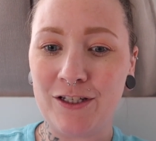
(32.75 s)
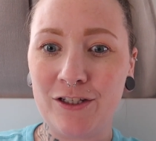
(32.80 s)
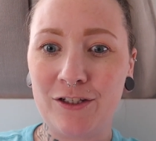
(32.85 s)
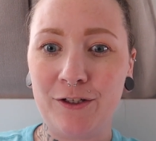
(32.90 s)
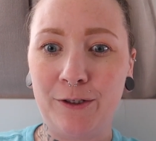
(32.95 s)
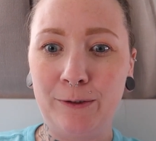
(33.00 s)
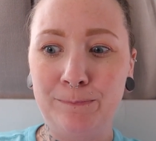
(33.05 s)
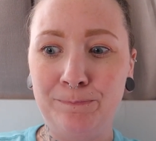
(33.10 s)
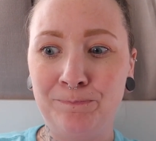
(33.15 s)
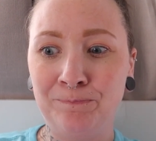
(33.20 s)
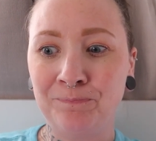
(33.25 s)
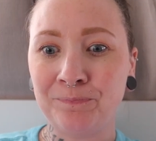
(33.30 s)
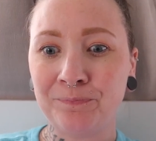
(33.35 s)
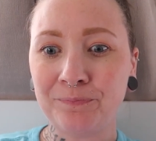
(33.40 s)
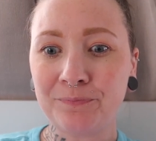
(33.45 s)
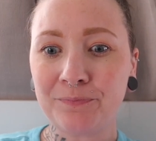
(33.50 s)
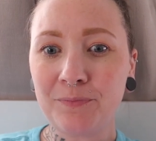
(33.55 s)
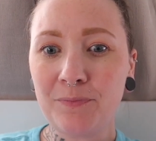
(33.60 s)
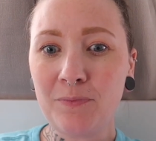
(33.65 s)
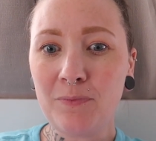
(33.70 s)
So
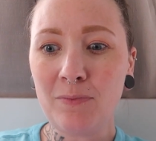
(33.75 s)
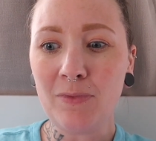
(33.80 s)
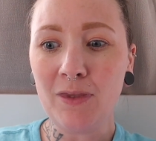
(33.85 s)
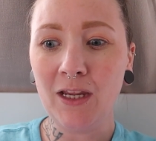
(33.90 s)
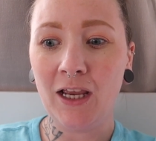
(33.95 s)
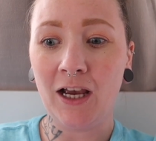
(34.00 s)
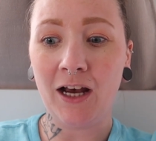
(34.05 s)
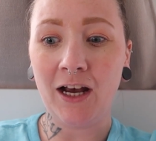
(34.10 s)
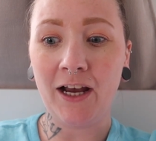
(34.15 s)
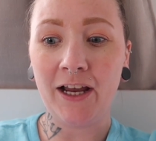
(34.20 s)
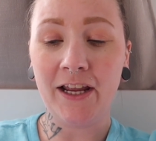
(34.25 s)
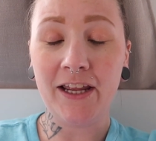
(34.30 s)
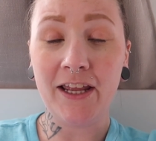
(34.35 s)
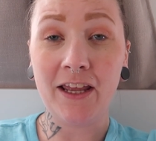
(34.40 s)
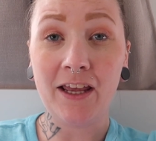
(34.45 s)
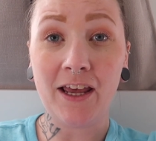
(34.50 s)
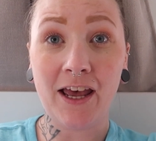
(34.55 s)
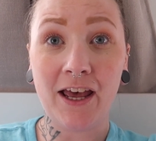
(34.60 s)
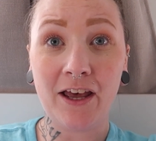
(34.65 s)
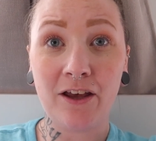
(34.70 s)
I
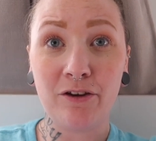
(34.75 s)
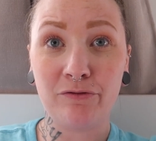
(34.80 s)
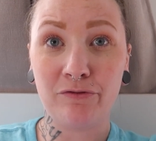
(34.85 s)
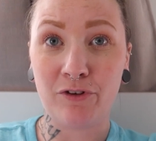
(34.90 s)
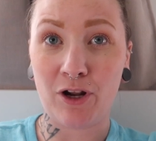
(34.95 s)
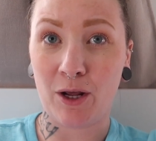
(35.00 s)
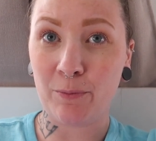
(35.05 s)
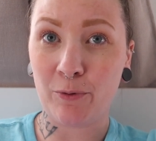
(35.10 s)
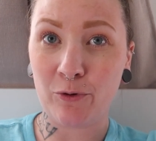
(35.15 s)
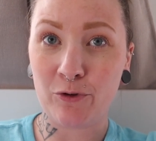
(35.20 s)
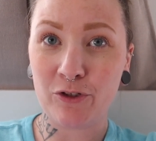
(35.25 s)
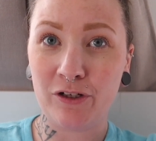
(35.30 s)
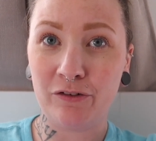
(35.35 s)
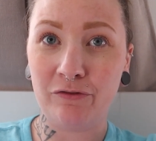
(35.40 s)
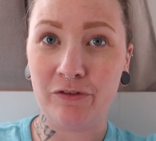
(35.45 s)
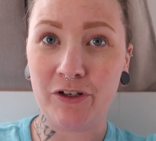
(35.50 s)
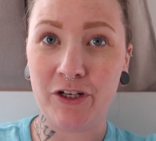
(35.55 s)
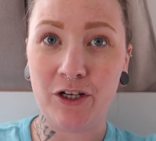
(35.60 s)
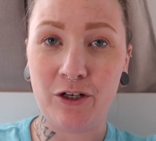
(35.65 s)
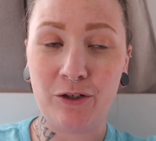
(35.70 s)
have not posted a
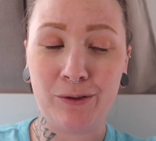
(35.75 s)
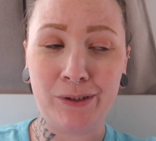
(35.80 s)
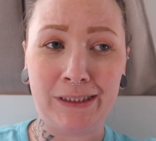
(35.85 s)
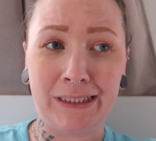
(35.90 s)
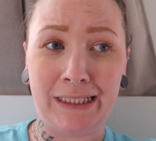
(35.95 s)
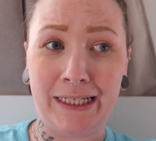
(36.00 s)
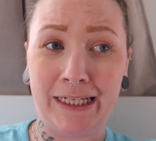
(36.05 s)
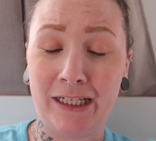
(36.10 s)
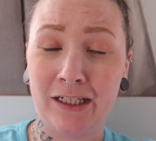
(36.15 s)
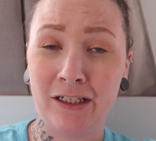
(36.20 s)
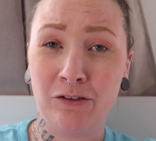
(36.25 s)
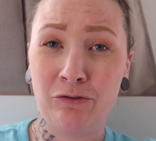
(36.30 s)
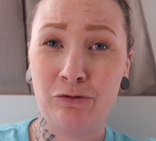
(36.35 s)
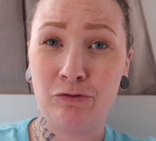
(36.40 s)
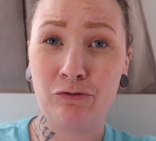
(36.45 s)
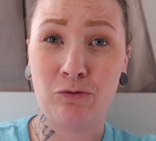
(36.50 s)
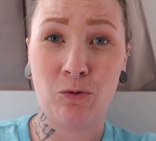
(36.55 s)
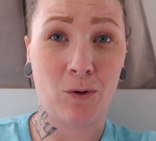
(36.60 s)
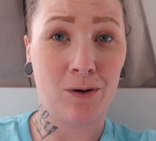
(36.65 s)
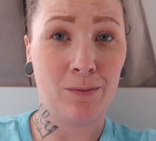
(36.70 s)
video in like
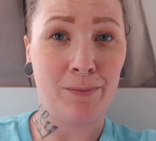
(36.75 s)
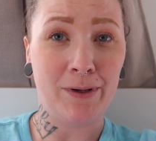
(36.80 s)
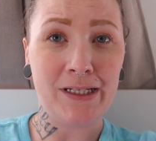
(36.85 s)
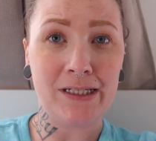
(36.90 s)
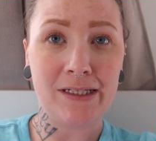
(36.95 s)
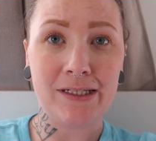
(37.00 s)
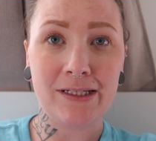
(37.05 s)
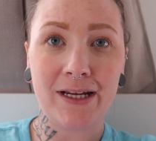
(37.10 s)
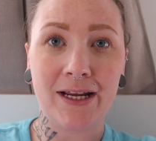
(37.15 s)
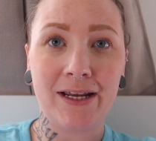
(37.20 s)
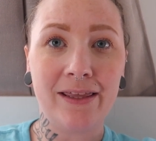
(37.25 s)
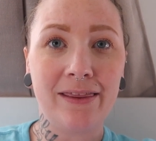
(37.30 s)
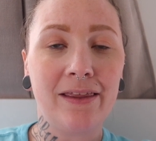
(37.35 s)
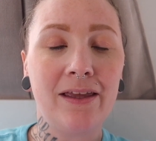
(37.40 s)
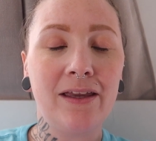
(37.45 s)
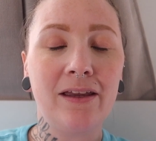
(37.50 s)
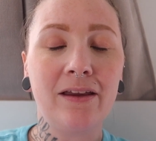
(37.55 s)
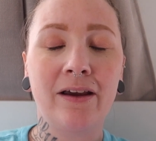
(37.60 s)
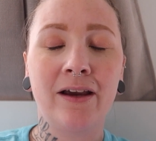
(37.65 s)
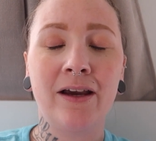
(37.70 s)
4 months, I
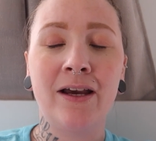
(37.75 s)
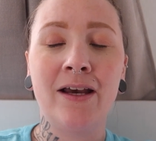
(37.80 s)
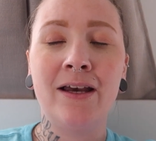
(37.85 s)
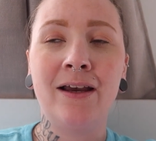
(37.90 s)
think.